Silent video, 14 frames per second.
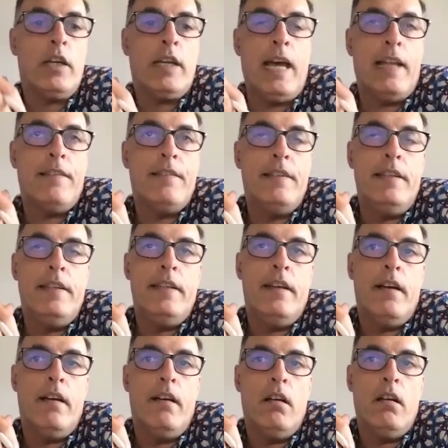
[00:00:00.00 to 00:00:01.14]
at the
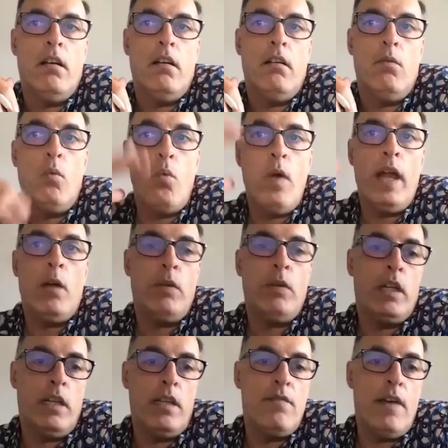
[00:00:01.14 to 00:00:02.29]
where we're
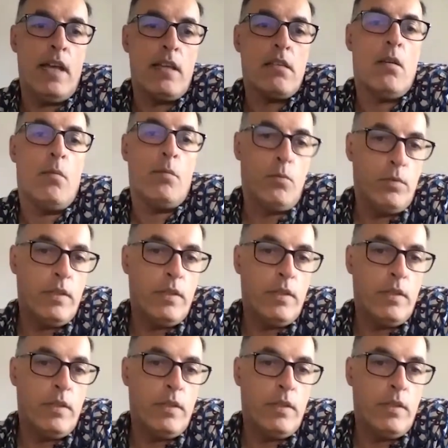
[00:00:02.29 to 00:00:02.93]
going to invest, I mean,